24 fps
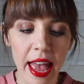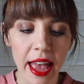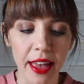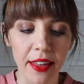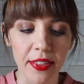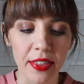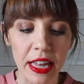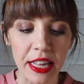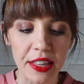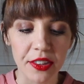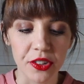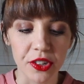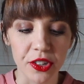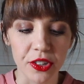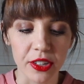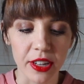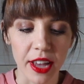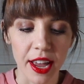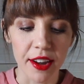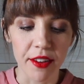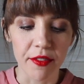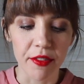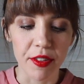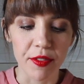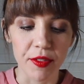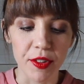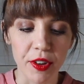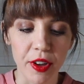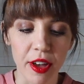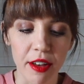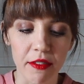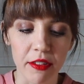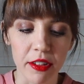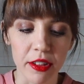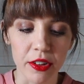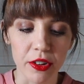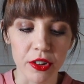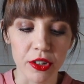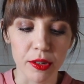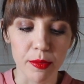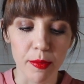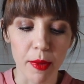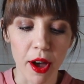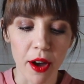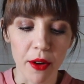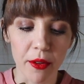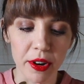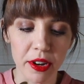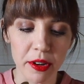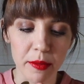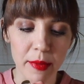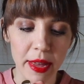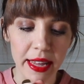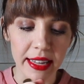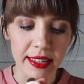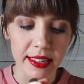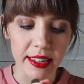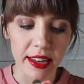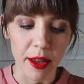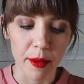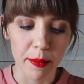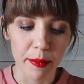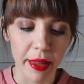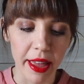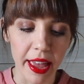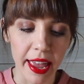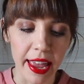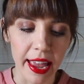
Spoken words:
and that's just kind of if you have a little spot where you messed up.